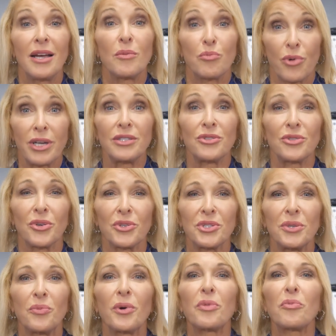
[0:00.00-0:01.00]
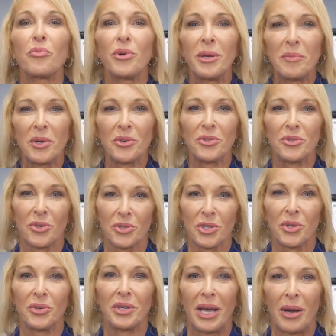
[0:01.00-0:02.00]
breast surgeon with Premier
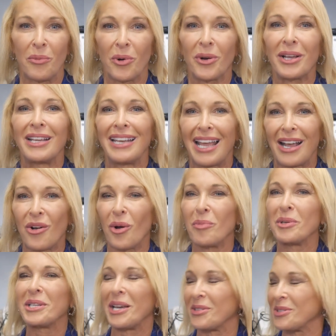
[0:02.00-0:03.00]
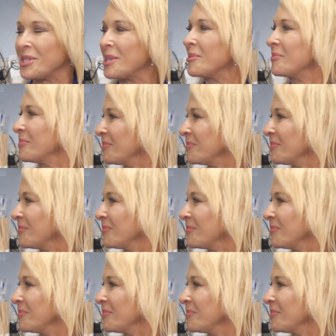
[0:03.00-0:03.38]
Surgical Network in Egg Harbor Township.